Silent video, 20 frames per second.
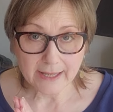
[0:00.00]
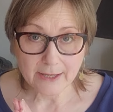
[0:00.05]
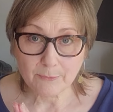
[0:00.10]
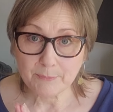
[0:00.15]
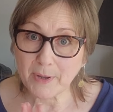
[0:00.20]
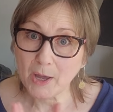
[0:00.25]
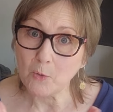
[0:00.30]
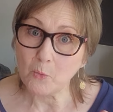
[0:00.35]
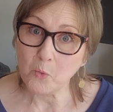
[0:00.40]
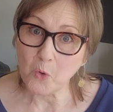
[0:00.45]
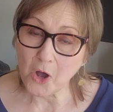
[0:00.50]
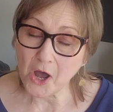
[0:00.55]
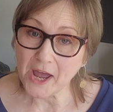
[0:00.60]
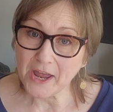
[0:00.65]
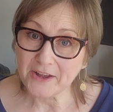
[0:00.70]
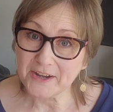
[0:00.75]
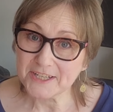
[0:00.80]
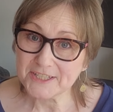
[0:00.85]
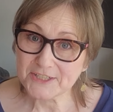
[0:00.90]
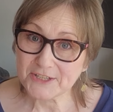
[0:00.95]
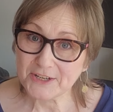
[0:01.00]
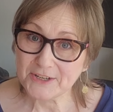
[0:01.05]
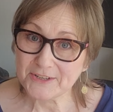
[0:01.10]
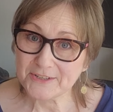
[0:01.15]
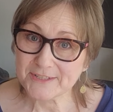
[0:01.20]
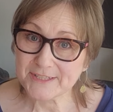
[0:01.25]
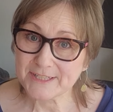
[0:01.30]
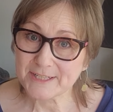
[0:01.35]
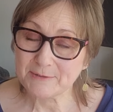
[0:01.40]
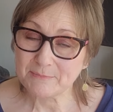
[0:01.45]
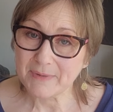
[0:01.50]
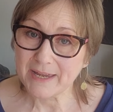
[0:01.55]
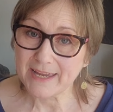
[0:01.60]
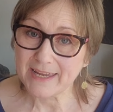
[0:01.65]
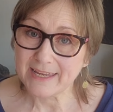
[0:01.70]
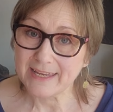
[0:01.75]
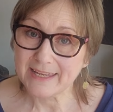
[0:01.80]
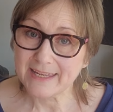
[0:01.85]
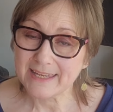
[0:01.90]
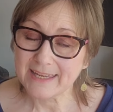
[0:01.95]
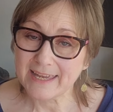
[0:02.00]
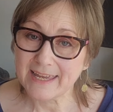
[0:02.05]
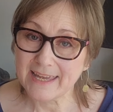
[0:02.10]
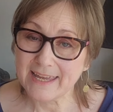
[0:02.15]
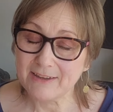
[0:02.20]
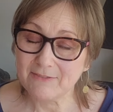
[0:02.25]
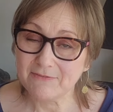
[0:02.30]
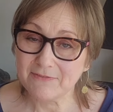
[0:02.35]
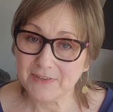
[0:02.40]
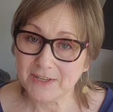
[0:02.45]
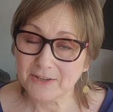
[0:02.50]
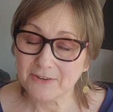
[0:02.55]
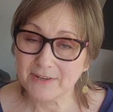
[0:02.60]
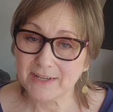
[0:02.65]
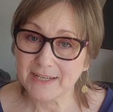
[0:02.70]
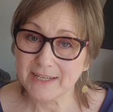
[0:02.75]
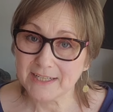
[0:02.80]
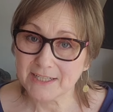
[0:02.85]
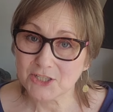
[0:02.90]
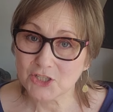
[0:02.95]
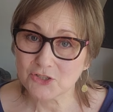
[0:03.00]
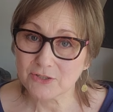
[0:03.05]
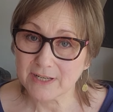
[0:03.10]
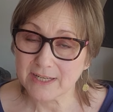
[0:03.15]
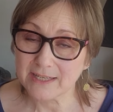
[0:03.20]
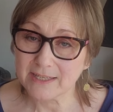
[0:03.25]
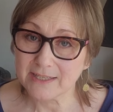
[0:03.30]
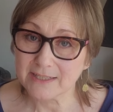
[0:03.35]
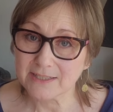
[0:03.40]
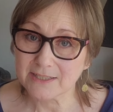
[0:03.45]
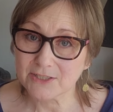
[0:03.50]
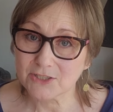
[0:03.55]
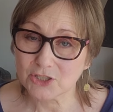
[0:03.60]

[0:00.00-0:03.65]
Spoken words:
but why I chose to make a very intricate